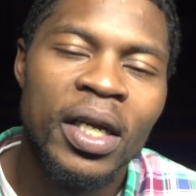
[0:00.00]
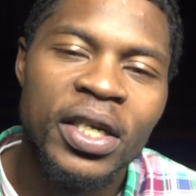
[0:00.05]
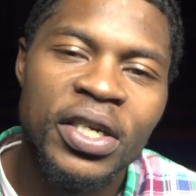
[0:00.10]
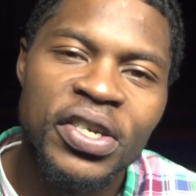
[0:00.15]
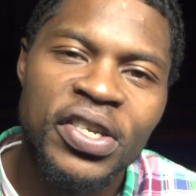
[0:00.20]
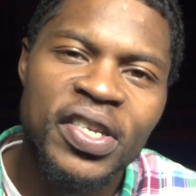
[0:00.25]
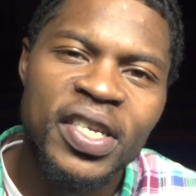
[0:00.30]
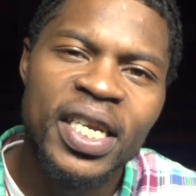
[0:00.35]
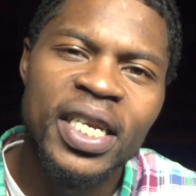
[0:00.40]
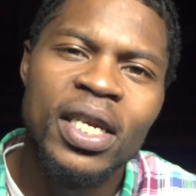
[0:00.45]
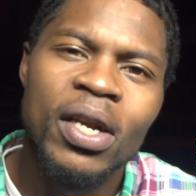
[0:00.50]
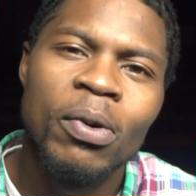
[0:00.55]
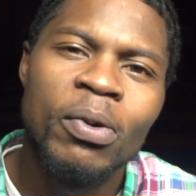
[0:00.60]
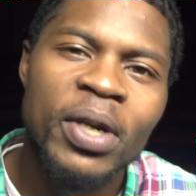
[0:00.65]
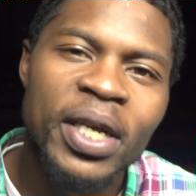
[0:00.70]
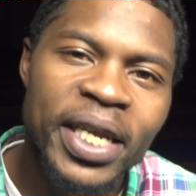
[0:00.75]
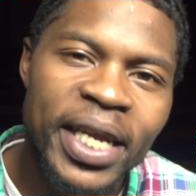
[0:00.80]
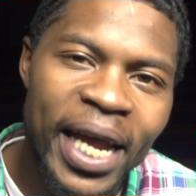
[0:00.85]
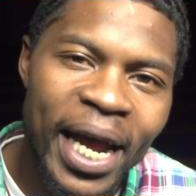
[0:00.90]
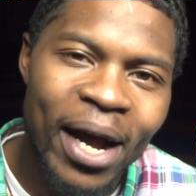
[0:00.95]
You're sitting on
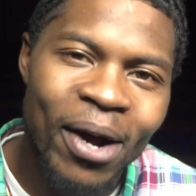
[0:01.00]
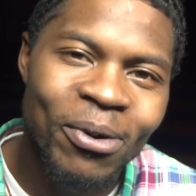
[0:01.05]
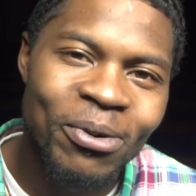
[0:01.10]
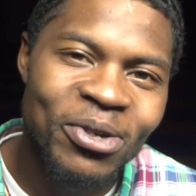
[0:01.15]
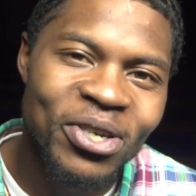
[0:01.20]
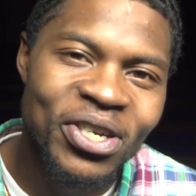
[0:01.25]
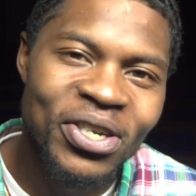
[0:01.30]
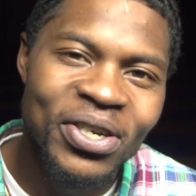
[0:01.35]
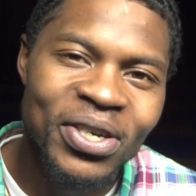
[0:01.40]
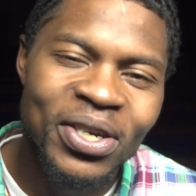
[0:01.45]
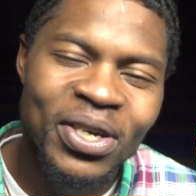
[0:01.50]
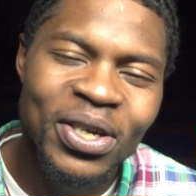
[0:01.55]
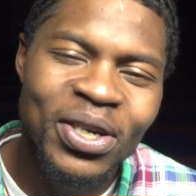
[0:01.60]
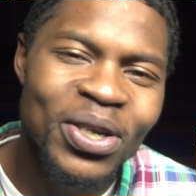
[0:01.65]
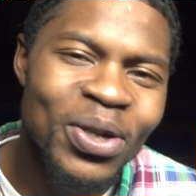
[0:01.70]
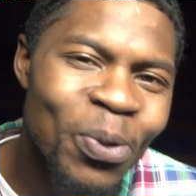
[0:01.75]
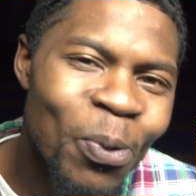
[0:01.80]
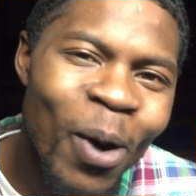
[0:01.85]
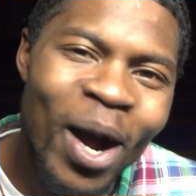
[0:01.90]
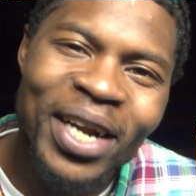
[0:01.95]
the couch,
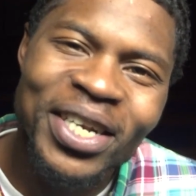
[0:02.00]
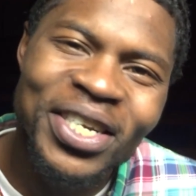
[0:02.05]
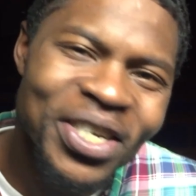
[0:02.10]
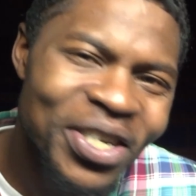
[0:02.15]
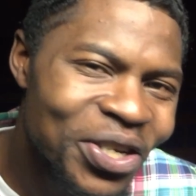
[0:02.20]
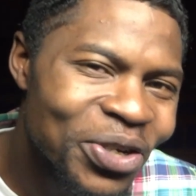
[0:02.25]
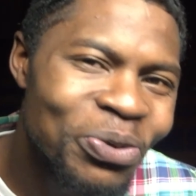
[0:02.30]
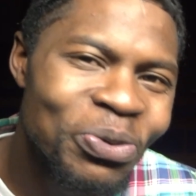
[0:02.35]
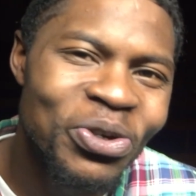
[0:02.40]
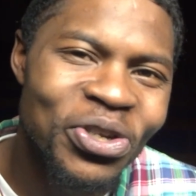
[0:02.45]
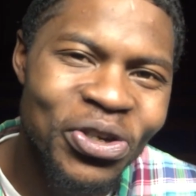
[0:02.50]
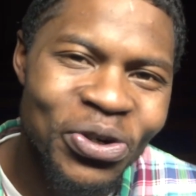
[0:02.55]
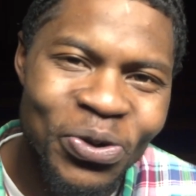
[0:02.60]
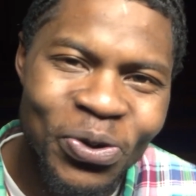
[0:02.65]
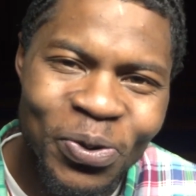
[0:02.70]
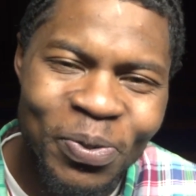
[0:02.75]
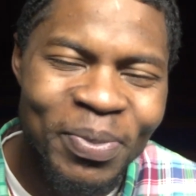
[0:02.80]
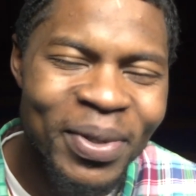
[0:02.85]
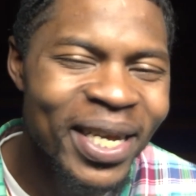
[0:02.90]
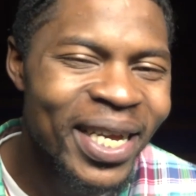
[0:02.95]
you're watching
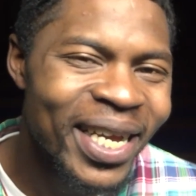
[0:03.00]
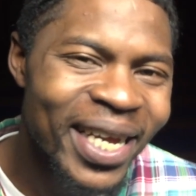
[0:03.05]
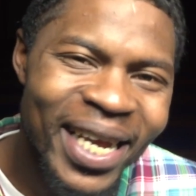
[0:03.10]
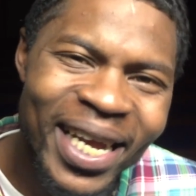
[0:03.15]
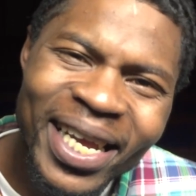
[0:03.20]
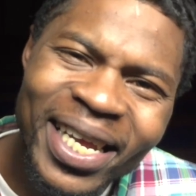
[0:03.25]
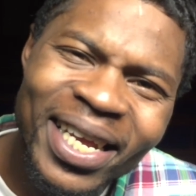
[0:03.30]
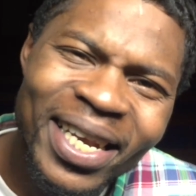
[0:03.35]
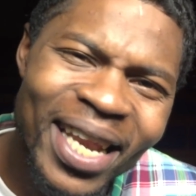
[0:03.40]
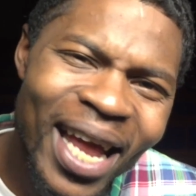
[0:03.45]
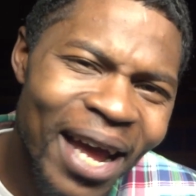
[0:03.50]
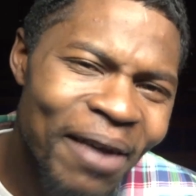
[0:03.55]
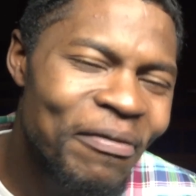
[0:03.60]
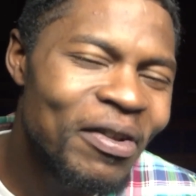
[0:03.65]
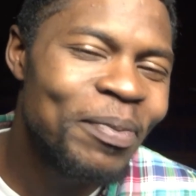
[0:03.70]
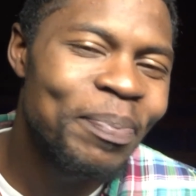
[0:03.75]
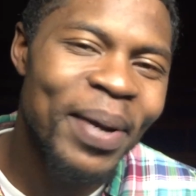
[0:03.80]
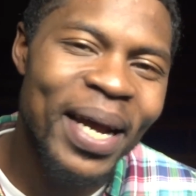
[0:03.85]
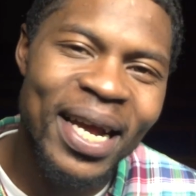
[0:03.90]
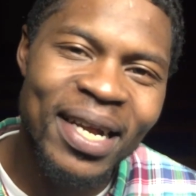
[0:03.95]
YouTube, and your life
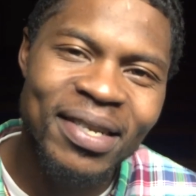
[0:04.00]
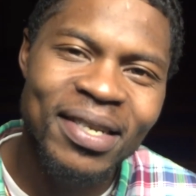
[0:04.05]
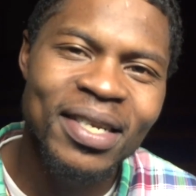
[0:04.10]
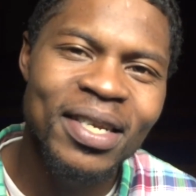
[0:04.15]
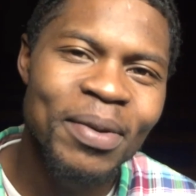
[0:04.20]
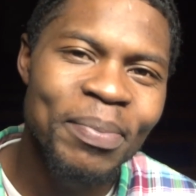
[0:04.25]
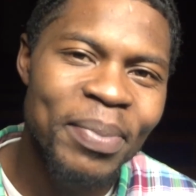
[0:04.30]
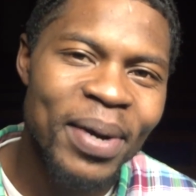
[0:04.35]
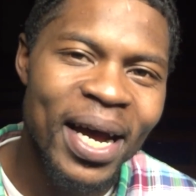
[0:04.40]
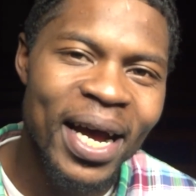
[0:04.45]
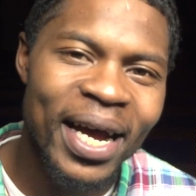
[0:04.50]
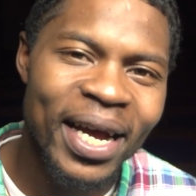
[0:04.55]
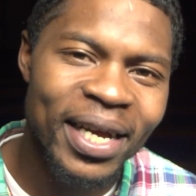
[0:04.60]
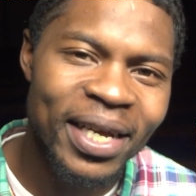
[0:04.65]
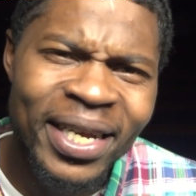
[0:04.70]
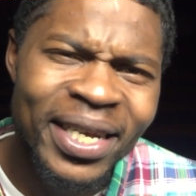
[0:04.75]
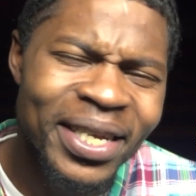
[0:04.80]
is passing you by.